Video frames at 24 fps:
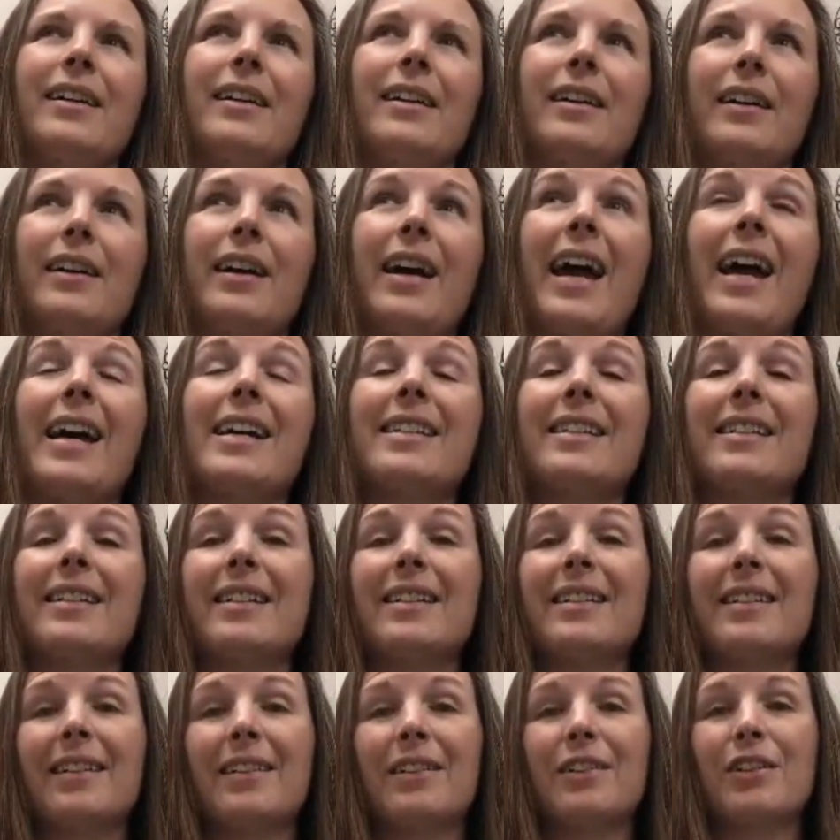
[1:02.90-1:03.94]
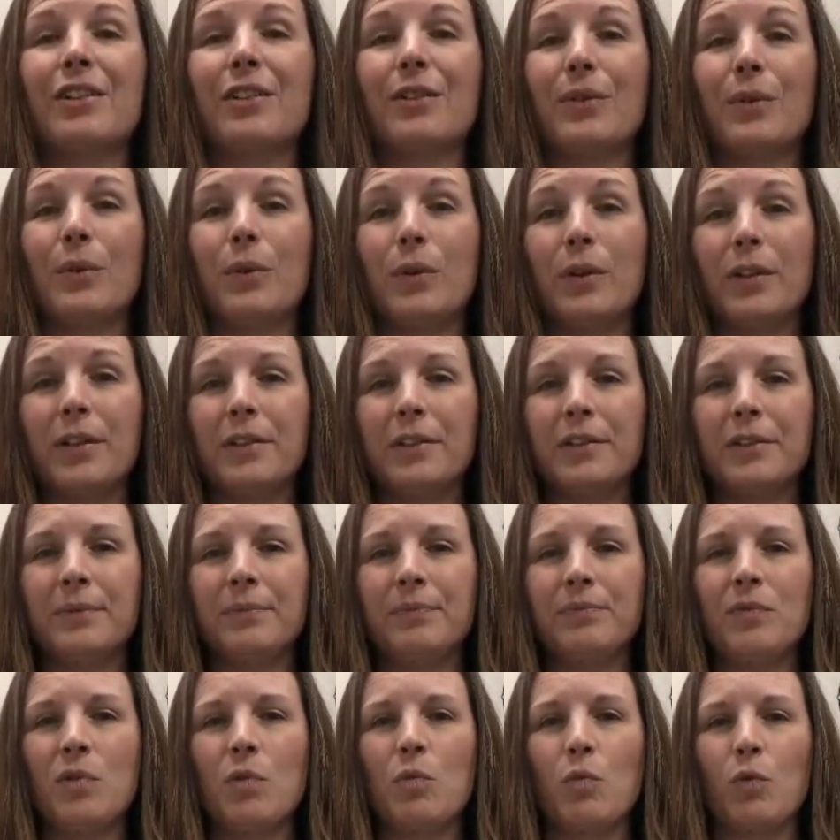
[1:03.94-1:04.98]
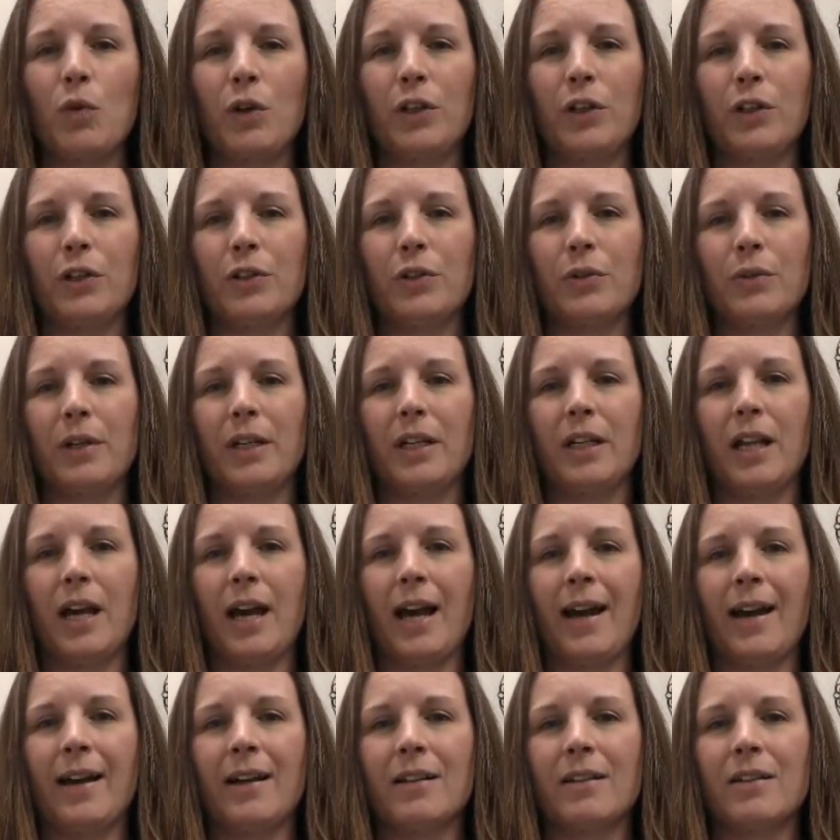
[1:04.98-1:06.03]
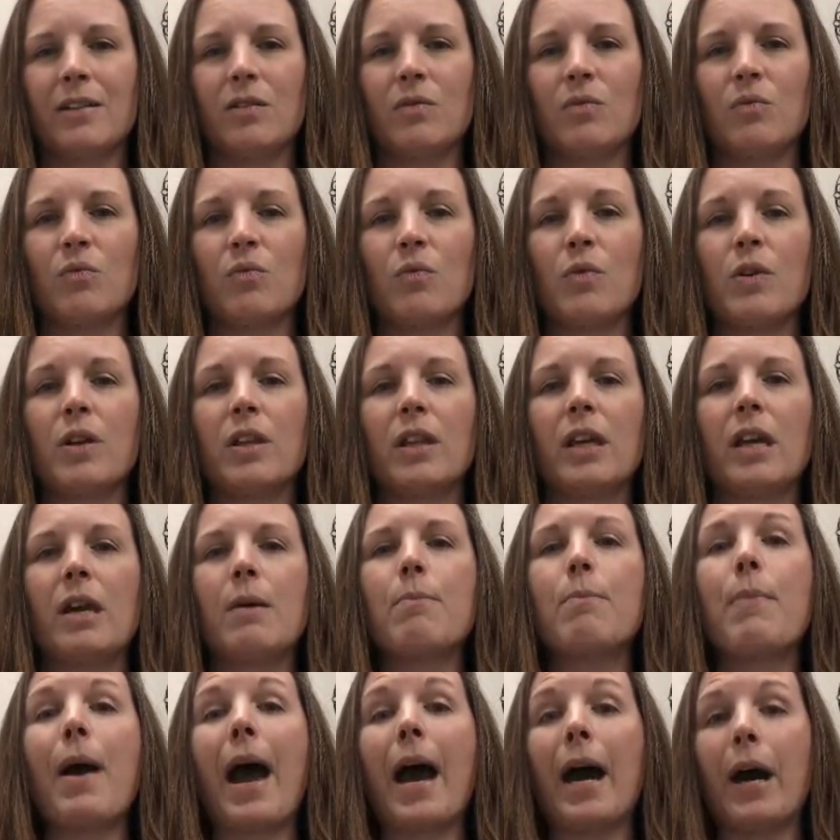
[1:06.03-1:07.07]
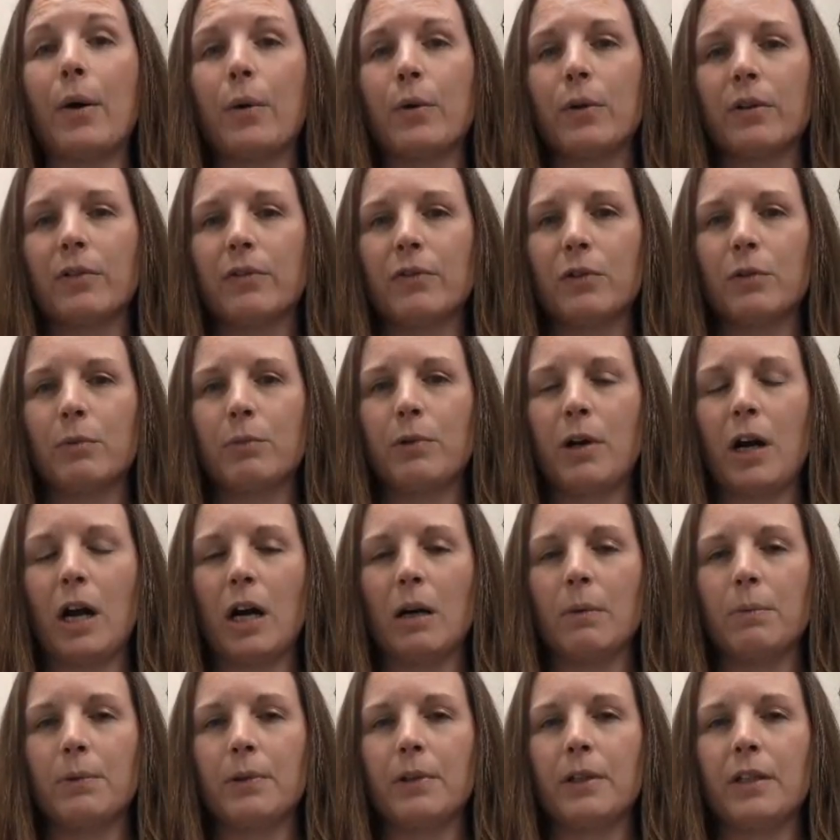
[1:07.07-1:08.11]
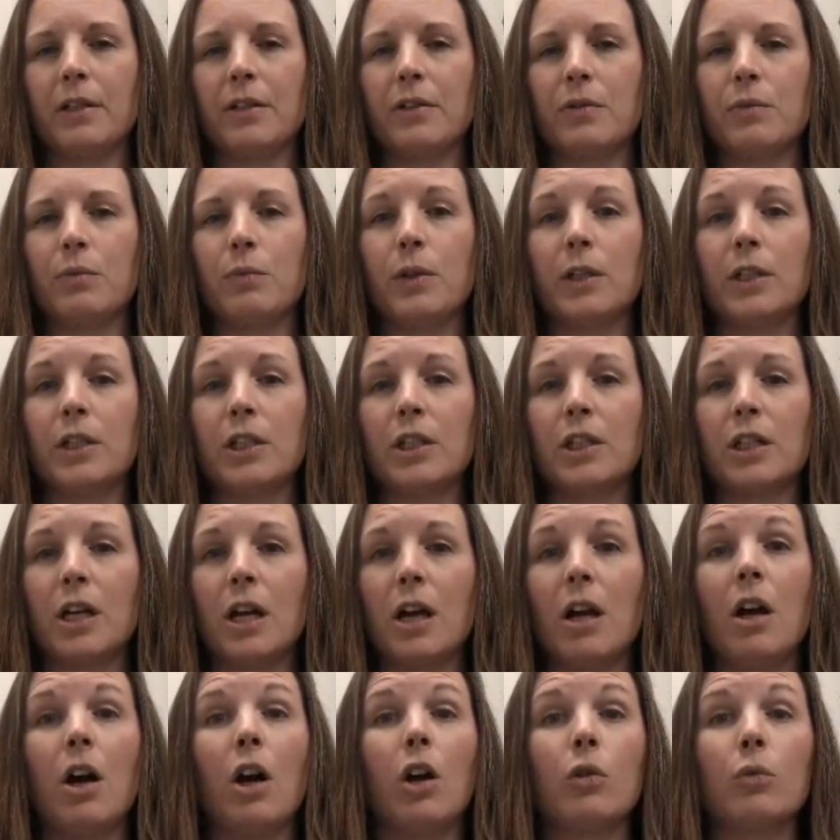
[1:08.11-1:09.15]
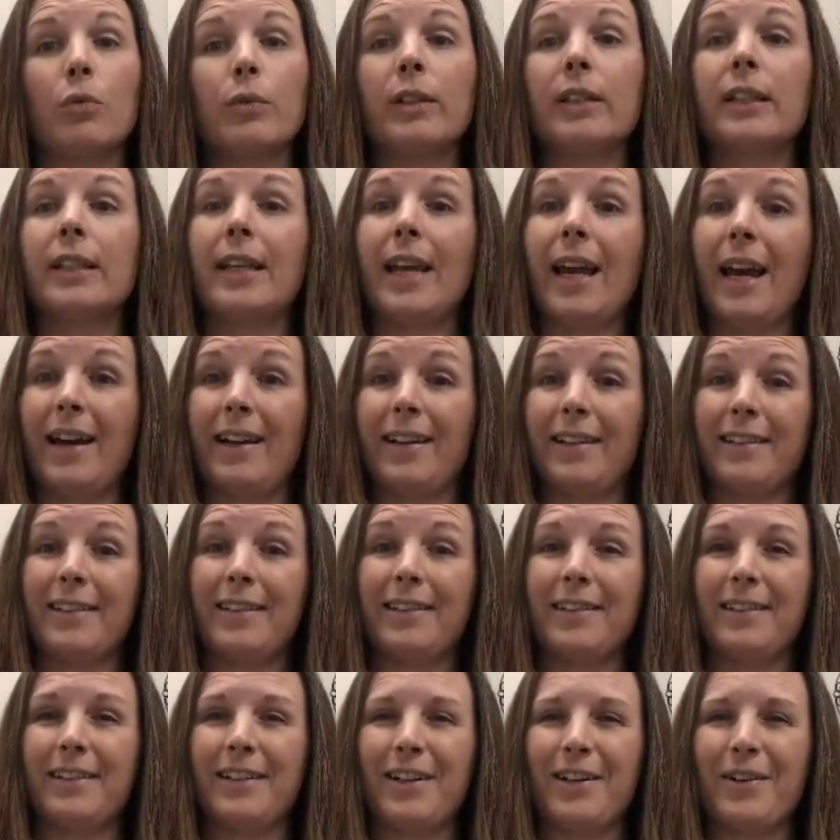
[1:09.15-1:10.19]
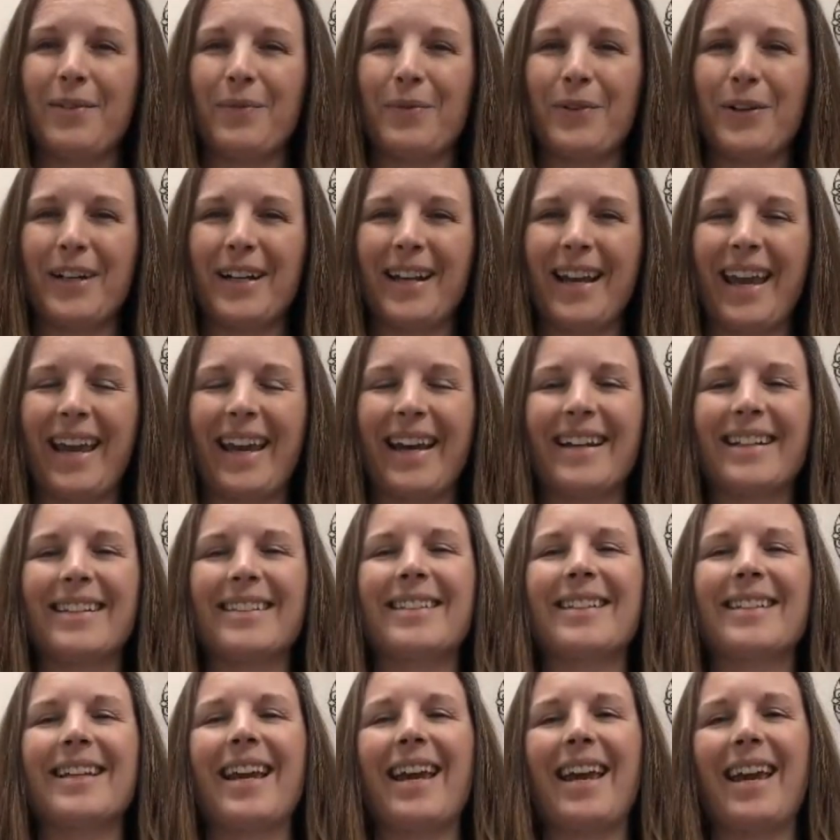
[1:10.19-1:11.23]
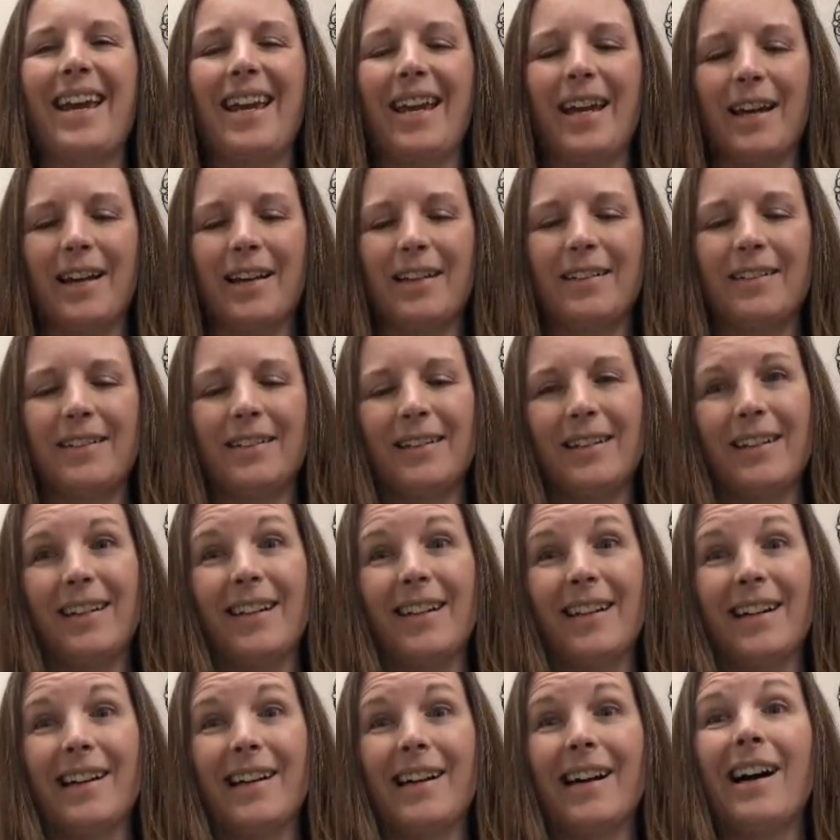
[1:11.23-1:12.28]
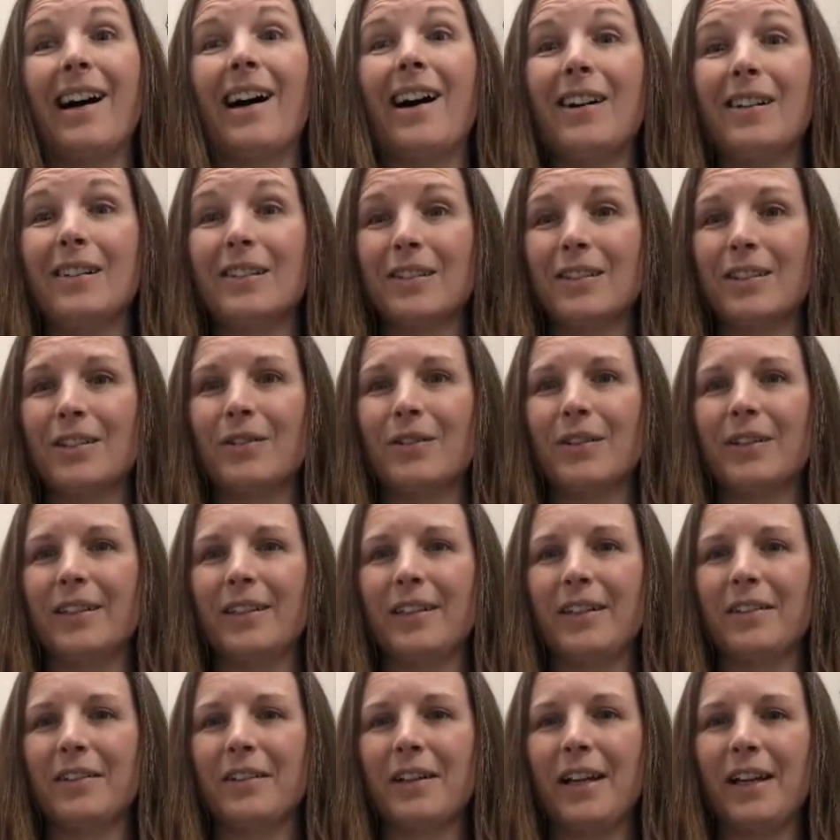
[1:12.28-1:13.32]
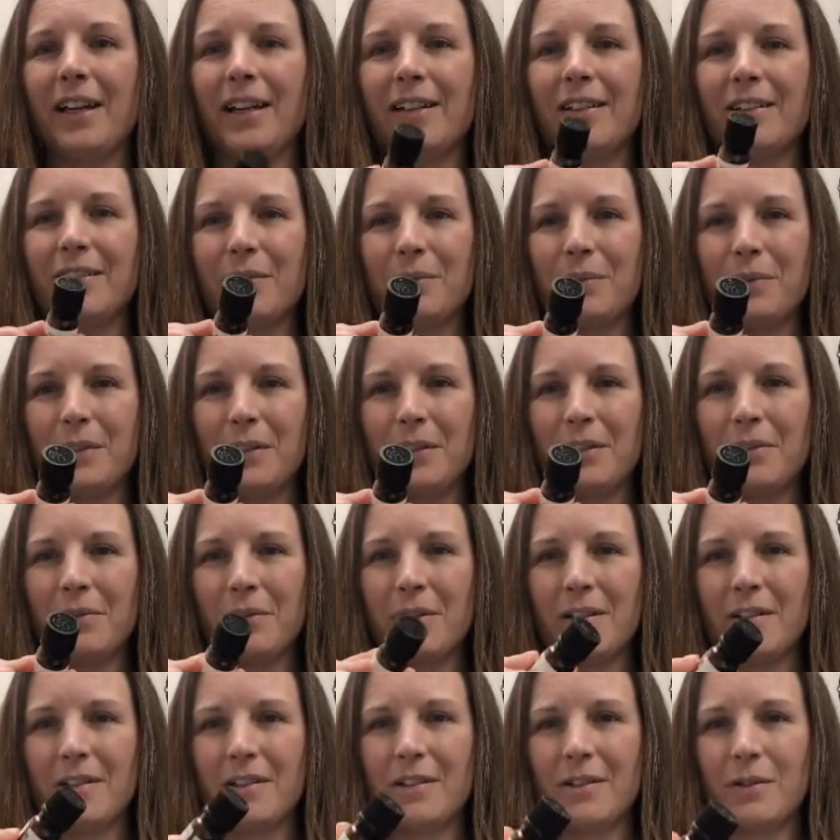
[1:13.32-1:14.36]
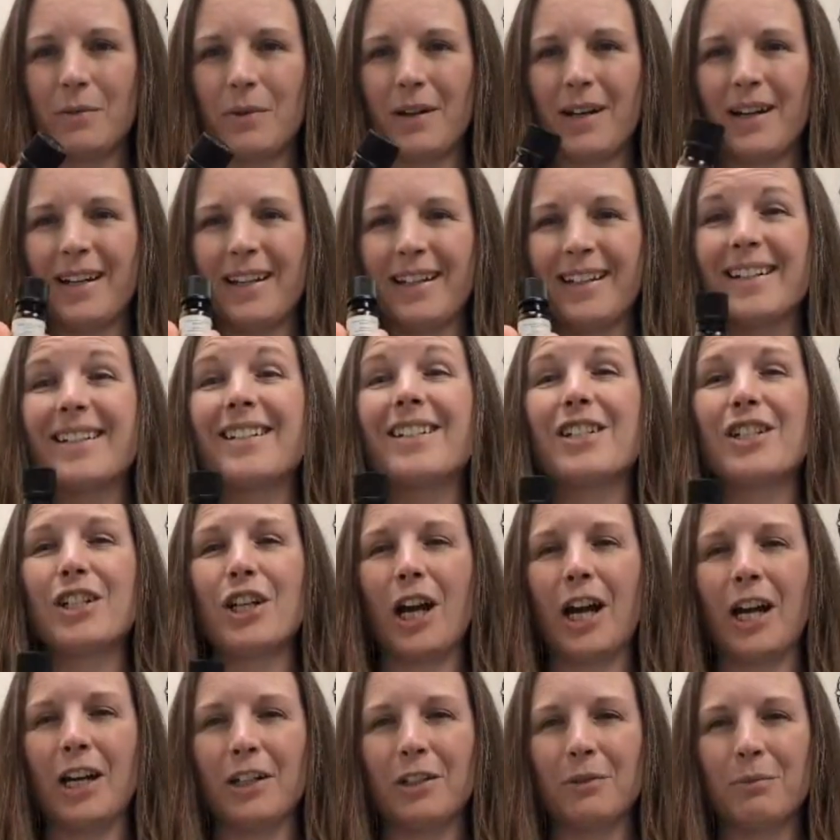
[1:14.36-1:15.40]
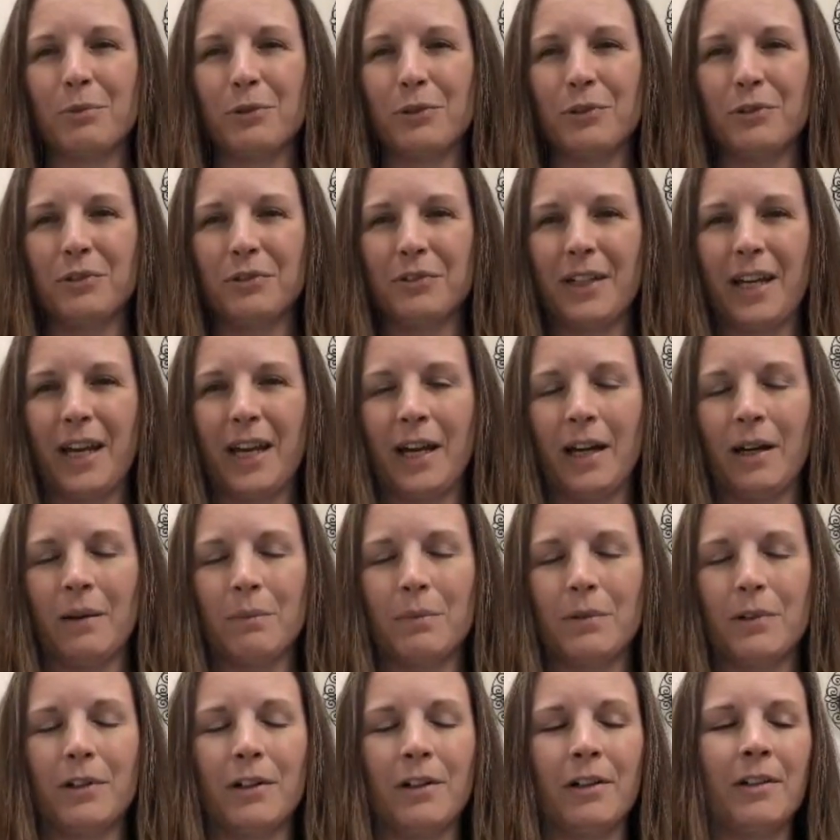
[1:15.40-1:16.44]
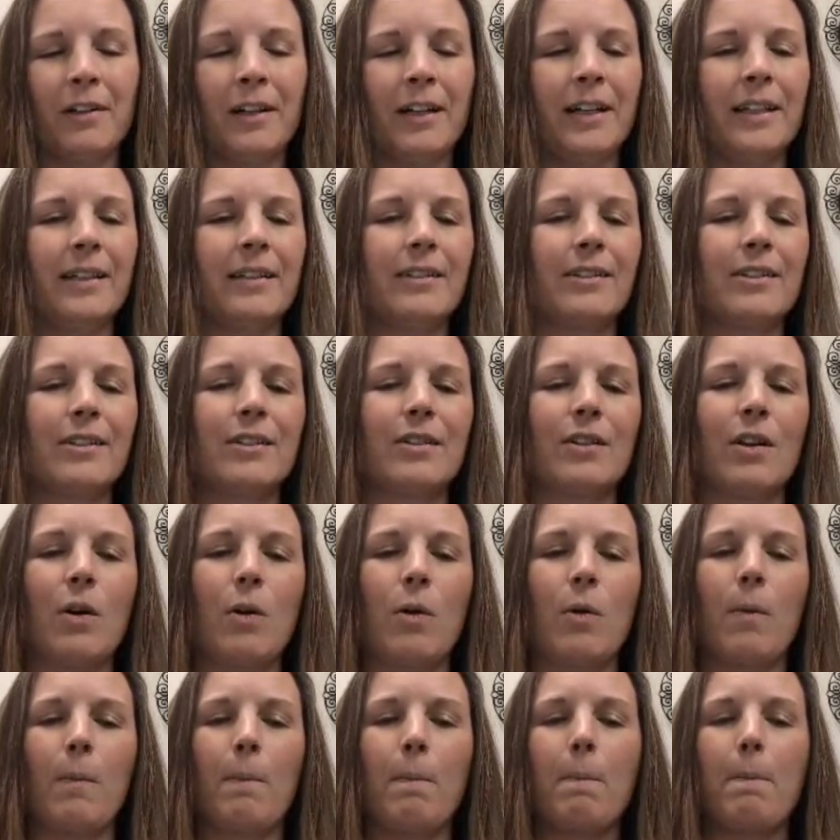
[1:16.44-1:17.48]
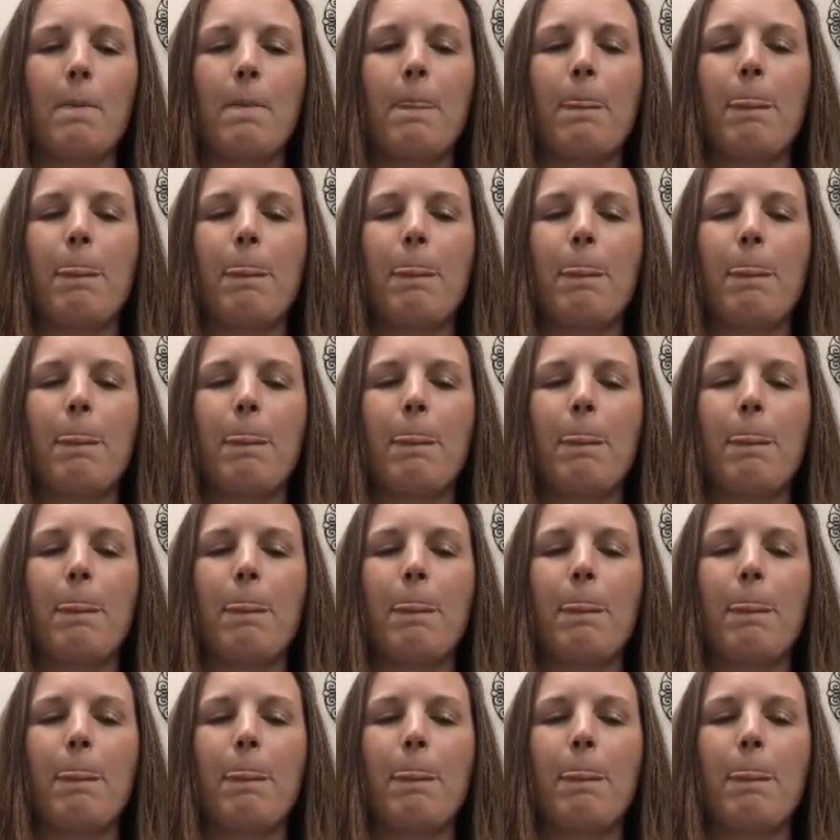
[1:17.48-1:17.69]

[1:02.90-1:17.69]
as an essential oil, wintergreen has some really powerful properties, which are really excellent on one hand, and also on the other hand, one of the reasons why childproof cap. All right. So,